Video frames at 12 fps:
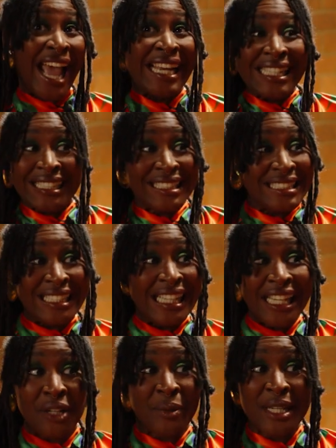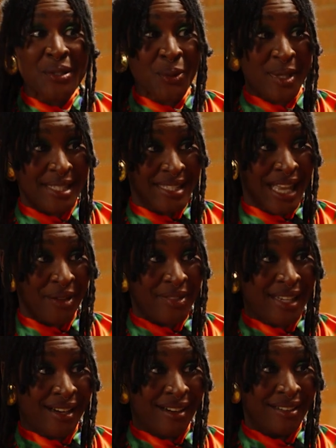I didn't see any resources out
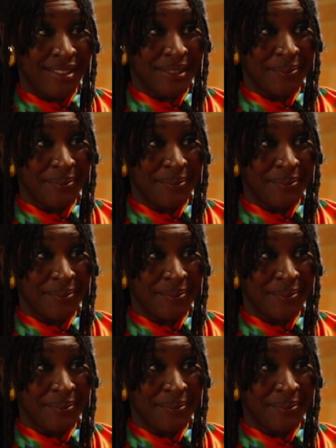there.